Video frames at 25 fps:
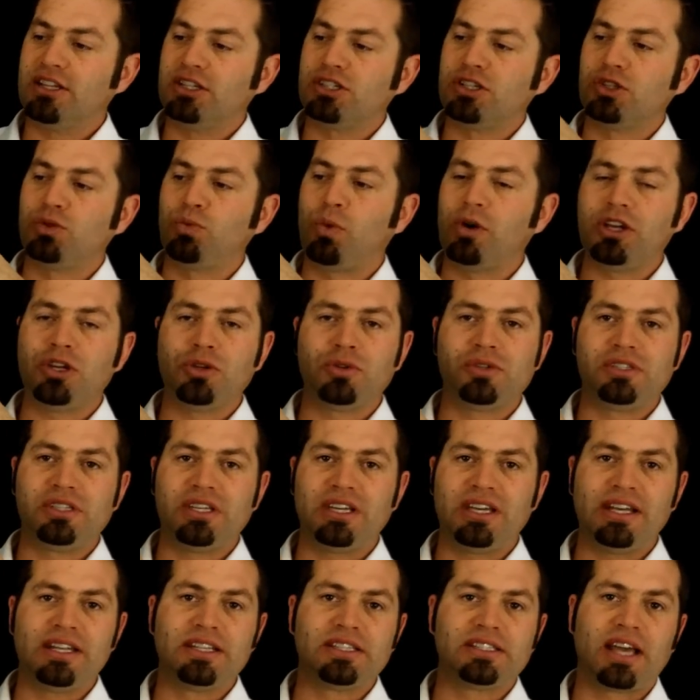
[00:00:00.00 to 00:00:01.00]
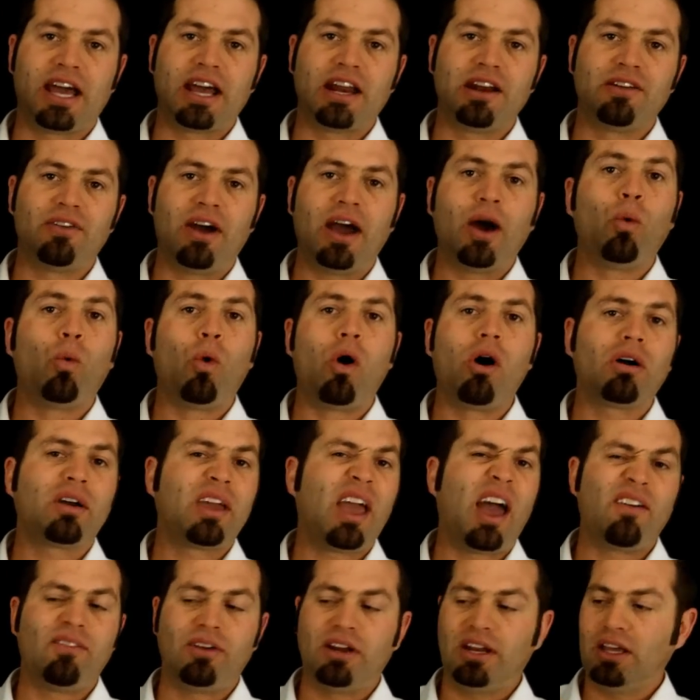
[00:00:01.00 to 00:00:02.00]
This is what you'd see inside of a wall
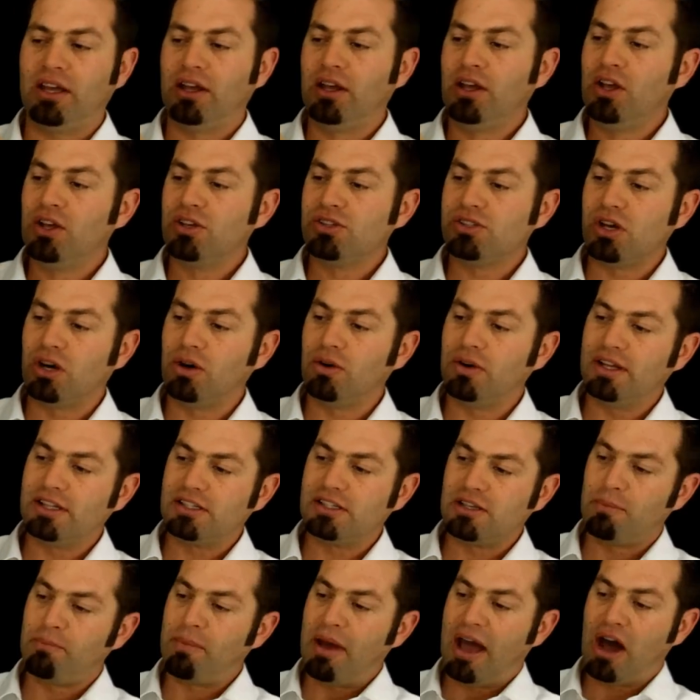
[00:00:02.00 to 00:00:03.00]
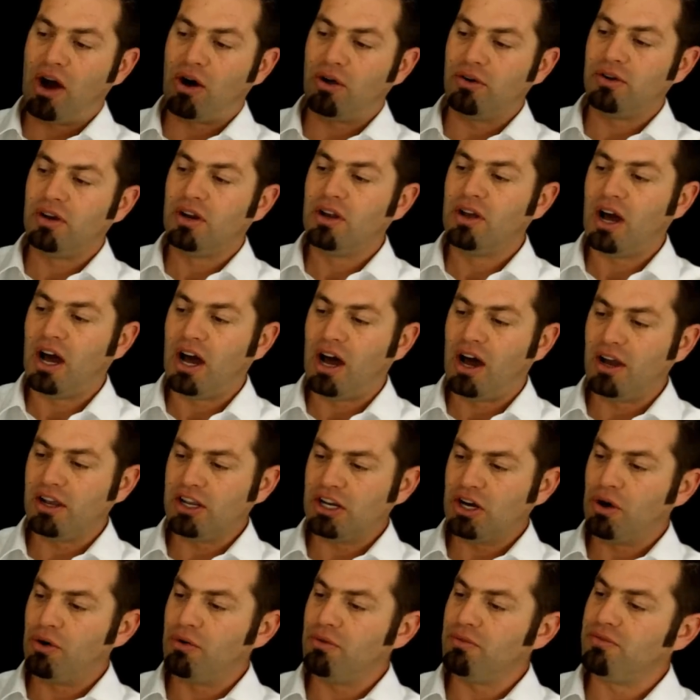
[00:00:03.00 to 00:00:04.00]
cavity. So it's about uh,
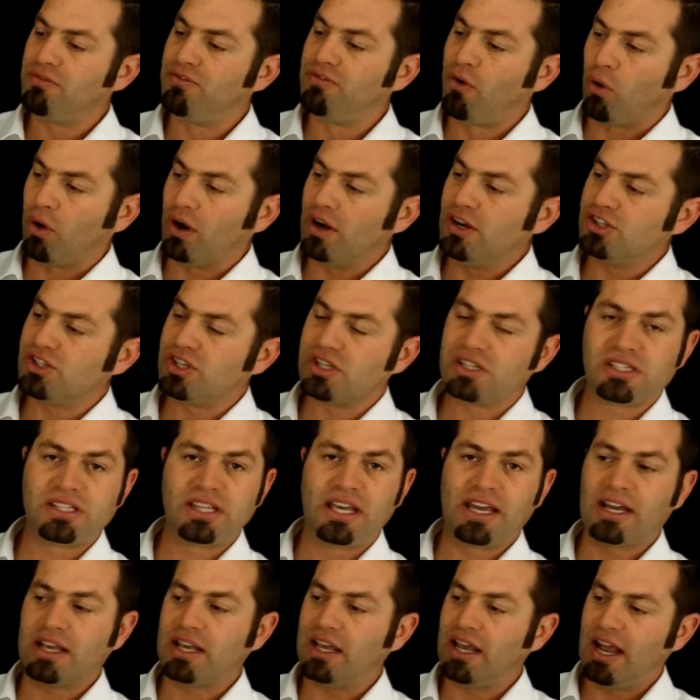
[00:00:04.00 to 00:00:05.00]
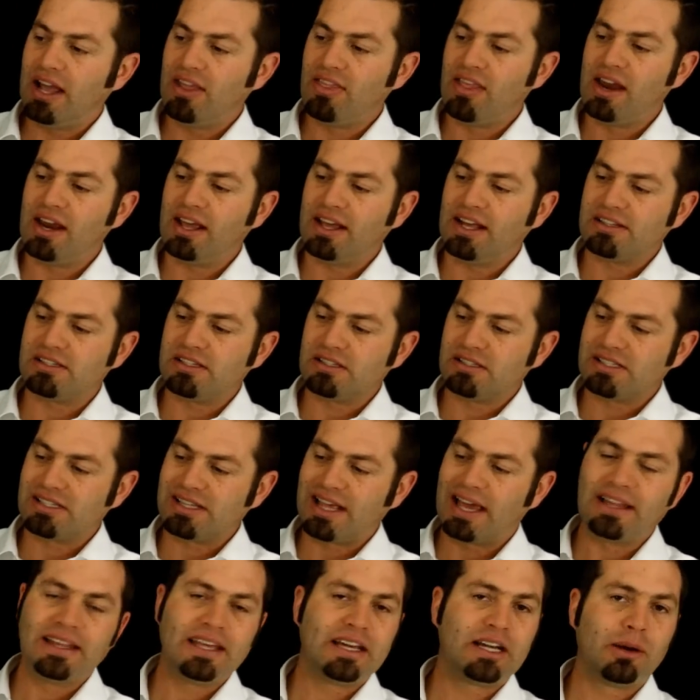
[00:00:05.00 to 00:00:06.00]
you know four inches thick, and then it gets
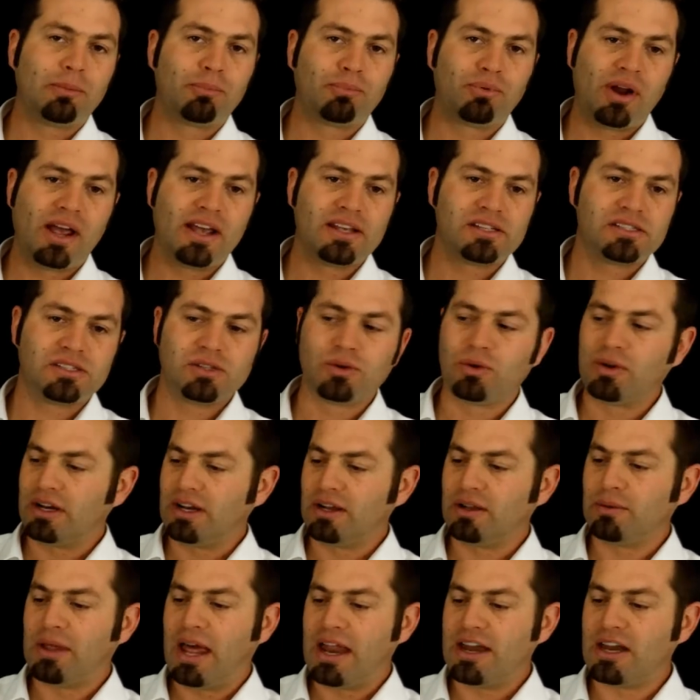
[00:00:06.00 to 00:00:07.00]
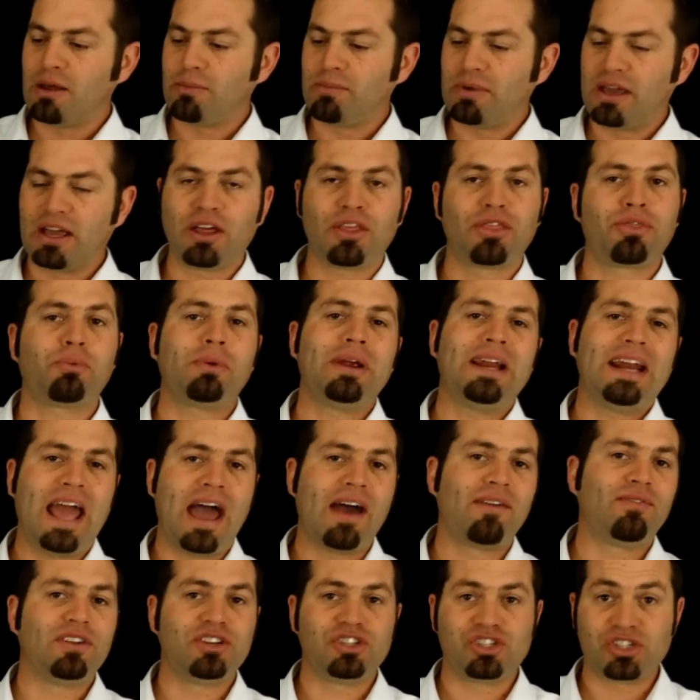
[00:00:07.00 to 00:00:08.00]
slightly compressed, so it'll end up being three and a
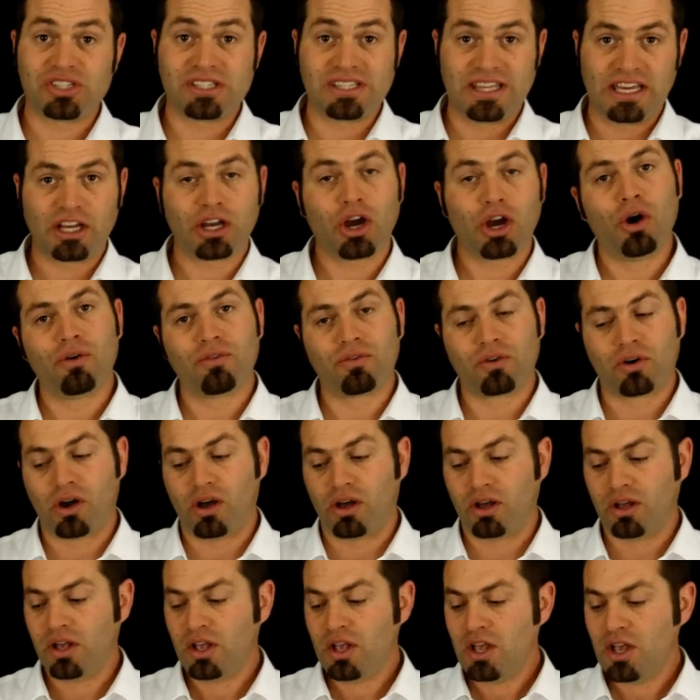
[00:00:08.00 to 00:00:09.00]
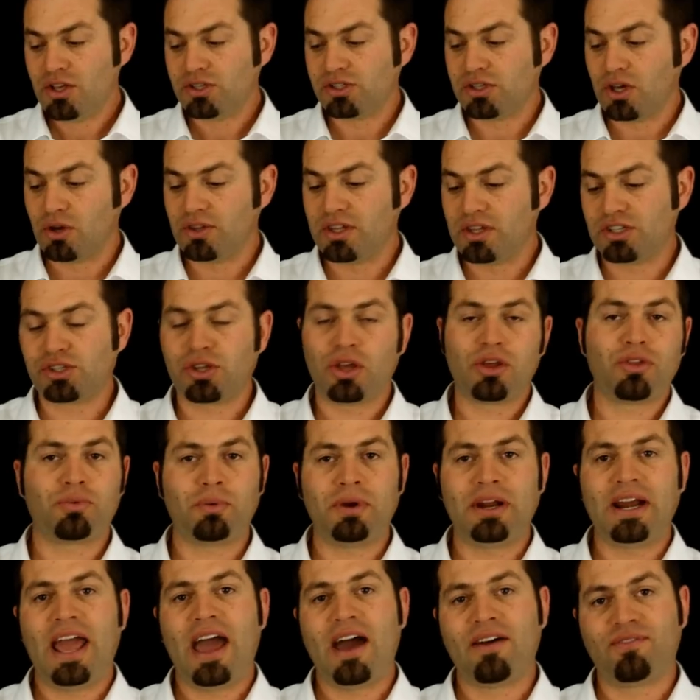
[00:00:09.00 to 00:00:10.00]
half inches thick overall. So this
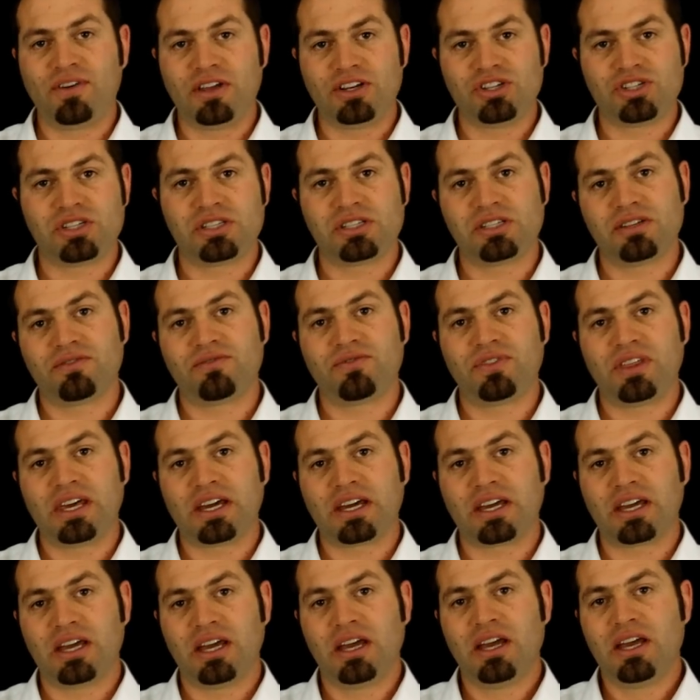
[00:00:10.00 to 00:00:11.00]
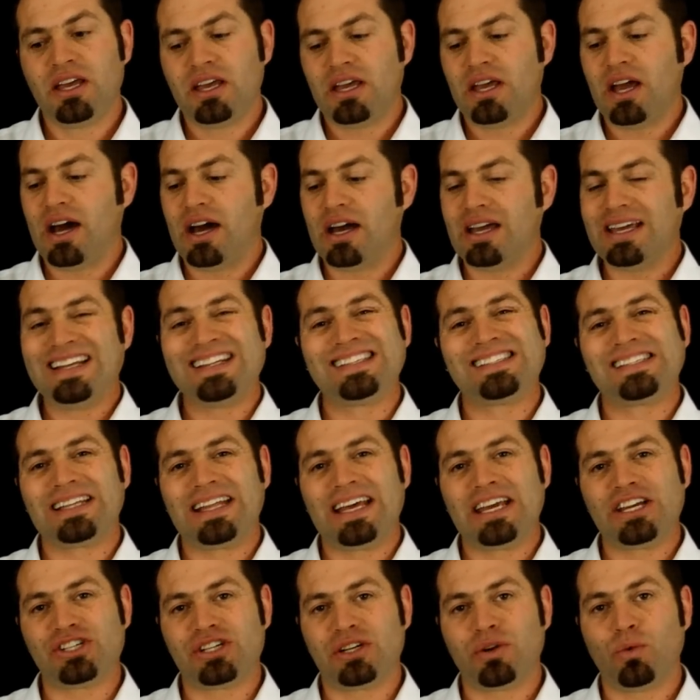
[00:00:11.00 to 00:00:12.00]
three and a half inches of thick uh,
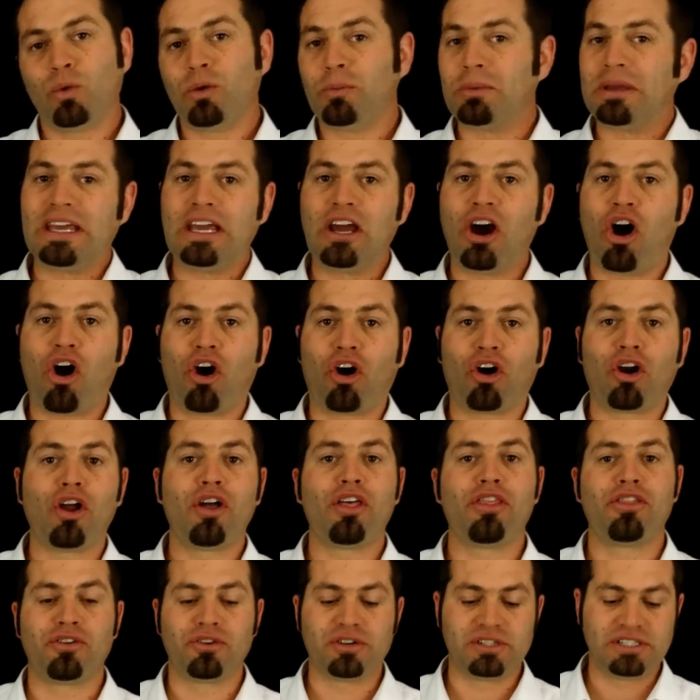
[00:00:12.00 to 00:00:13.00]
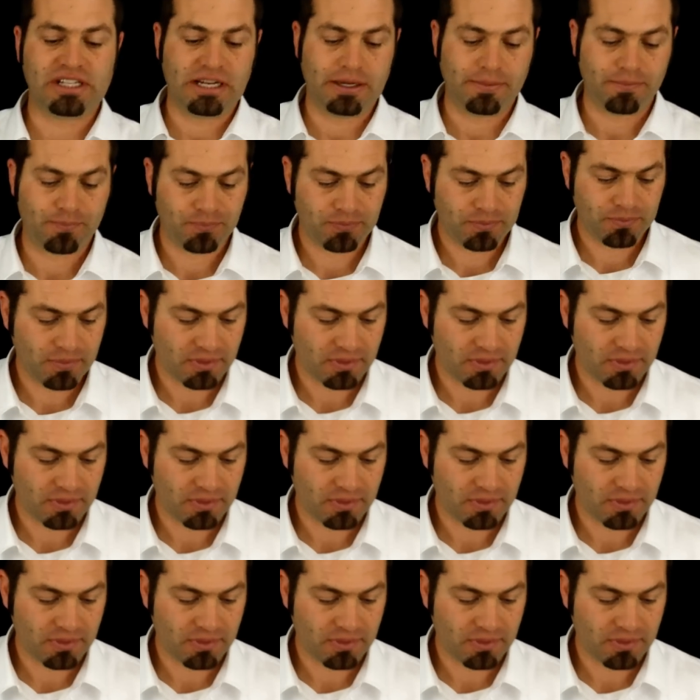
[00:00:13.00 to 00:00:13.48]
insulation will be R13.